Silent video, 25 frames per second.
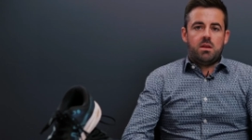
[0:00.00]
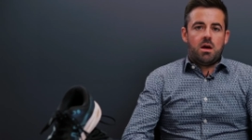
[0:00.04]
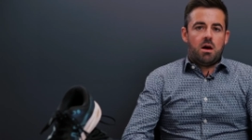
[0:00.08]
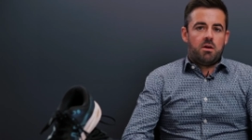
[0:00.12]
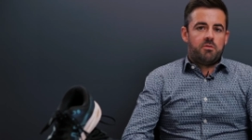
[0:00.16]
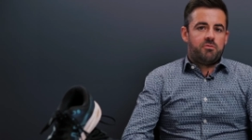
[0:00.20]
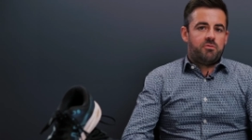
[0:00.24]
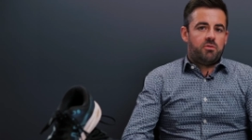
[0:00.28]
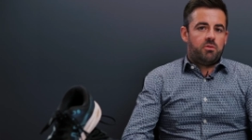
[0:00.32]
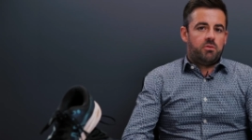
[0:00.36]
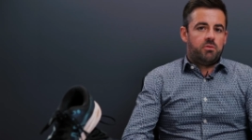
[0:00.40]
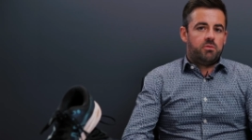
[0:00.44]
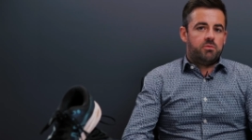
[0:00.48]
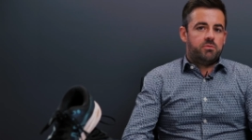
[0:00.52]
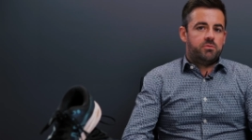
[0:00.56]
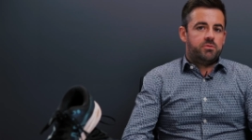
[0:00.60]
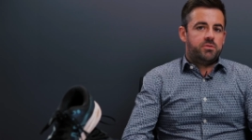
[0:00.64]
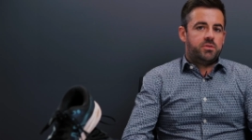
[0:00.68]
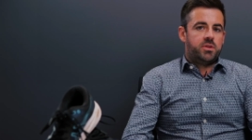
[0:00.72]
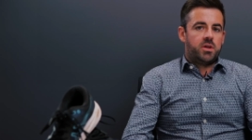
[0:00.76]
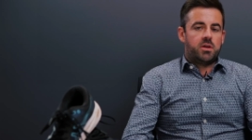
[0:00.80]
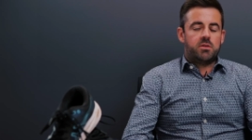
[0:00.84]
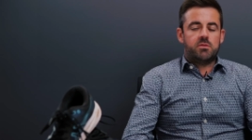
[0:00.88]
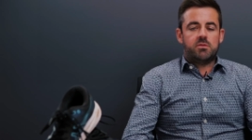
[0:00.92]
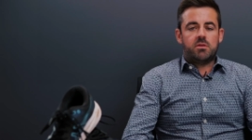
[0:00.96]
Now for
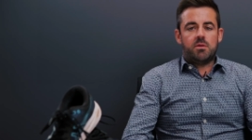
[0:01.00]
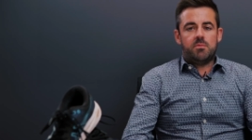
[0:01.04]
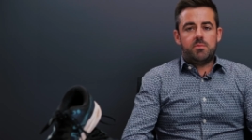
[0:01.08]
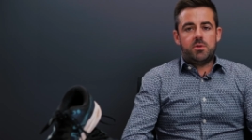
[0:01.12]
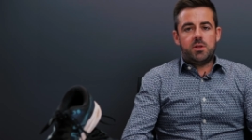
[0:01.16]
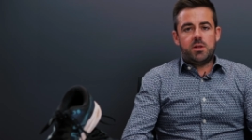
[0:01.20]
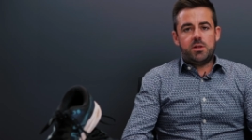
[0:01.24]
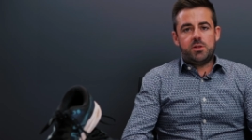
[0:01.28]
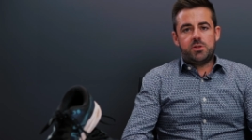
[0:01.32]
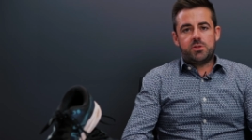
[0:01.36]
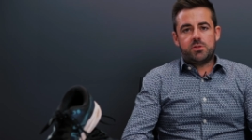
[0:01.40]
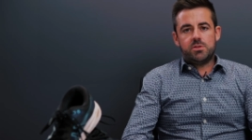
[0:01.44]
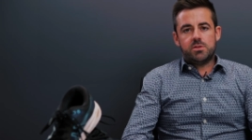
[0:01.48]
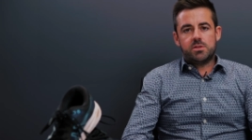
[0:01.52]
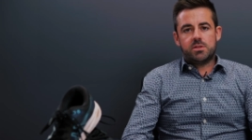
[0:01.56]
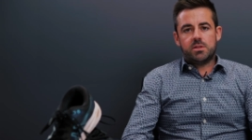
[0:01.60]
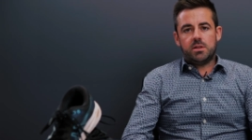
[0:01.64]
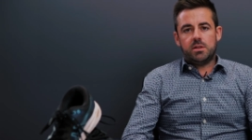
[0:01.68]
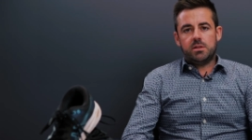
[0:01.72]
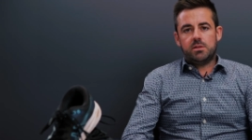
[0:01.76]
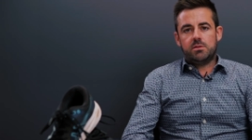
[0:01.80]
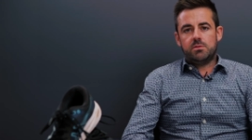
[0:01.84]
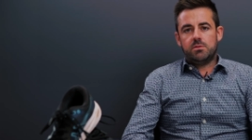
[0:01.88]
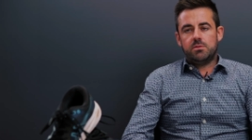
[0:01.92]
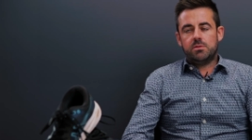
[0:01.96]
decontamination
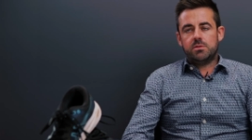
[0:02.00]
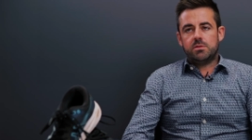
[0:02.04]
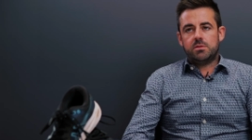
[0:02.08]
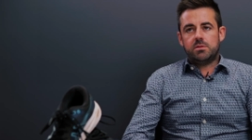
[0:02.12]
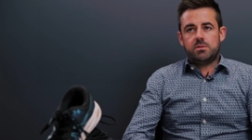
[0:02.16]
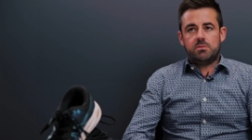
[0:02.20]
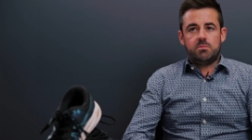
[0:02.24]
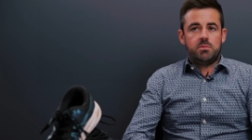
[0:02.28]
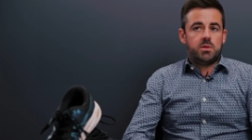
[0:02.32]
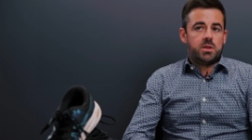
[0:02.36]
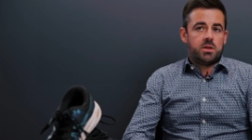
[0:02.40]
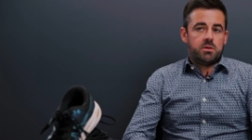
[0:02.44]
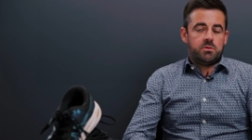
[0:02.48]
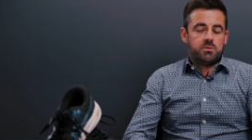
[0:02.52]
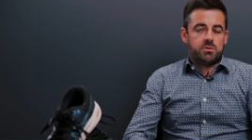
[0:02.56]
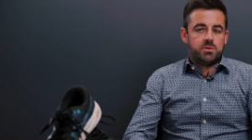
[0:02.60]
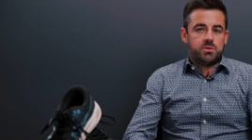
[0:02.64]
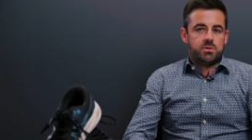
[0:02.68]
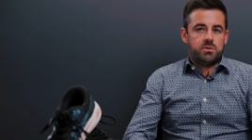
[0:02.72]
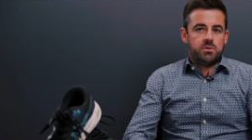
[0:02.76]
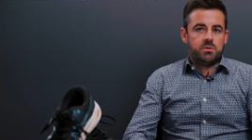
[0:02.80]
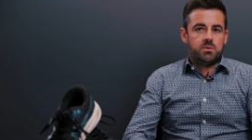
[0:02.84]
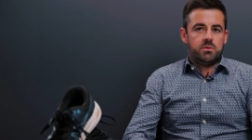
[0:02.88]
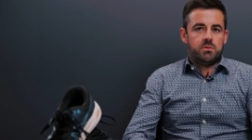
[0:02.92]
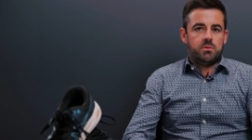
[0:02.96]
cycles, we can
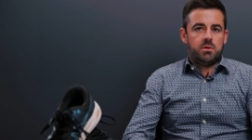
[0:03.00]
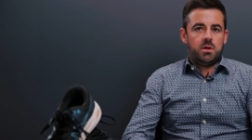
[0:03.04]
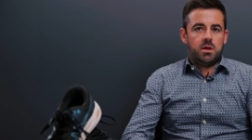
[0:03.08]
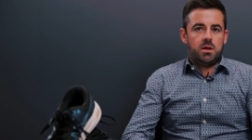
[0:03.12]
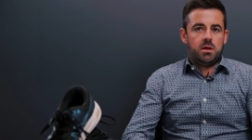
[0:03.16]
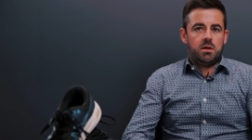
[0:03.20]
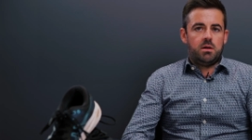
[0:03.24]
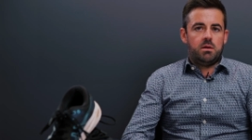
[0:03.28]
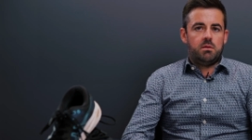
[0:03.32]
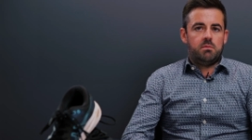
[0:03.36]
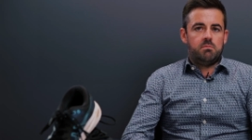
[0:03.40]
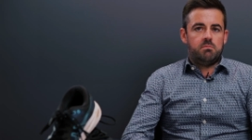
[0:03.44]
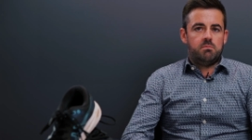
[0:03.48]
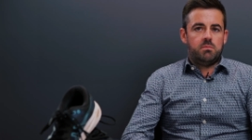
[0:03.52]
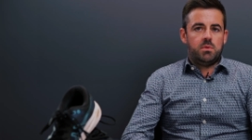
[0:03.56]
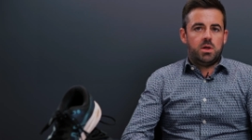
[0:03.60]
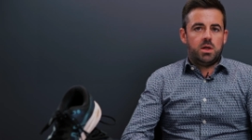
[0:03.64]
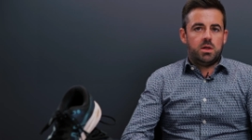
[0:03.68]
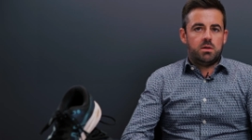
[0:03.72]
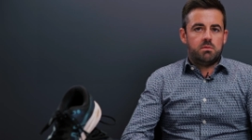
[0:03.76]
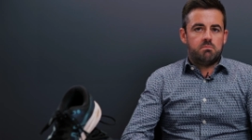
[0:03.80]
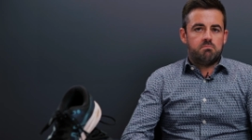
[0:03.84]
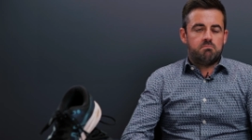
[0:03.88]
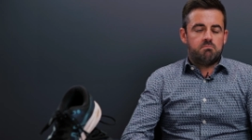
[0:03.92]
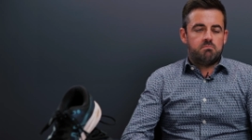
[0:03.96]
also
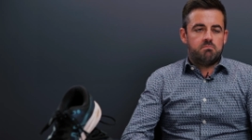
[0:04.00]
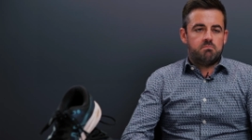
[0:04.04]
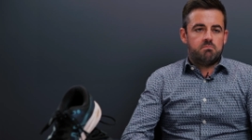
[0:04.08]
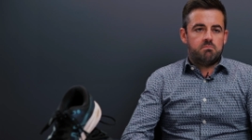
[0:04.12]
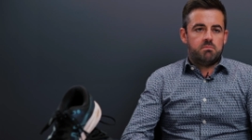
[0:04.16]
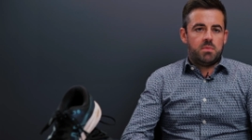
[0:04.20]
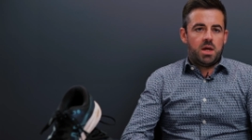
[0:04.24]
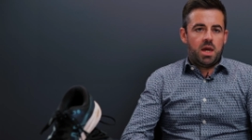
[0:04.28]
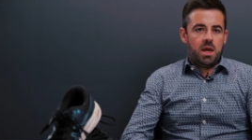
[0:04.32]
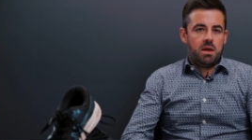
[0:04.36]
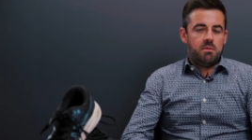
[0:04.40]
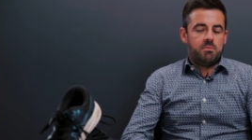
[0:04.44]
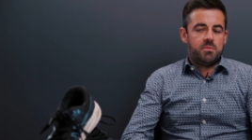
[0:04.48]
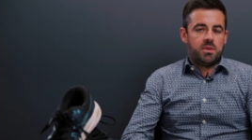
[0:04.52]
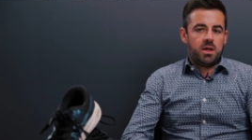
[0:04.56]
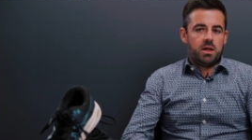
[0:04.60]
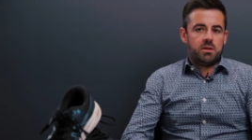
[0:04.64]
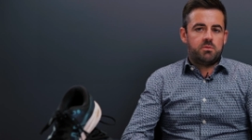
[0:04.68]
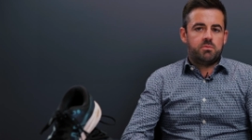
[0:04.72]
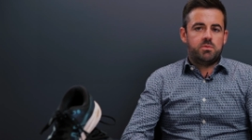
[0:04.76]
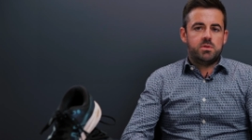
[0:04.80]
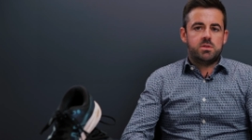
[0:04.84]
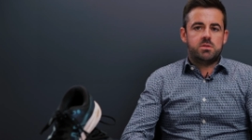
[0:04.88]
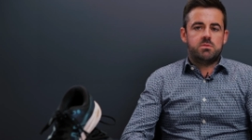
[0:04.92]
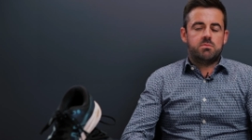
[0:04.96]
aim
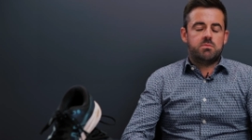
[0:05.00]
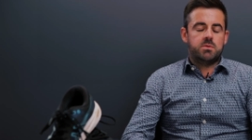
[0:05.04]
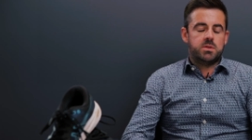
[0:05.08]
that with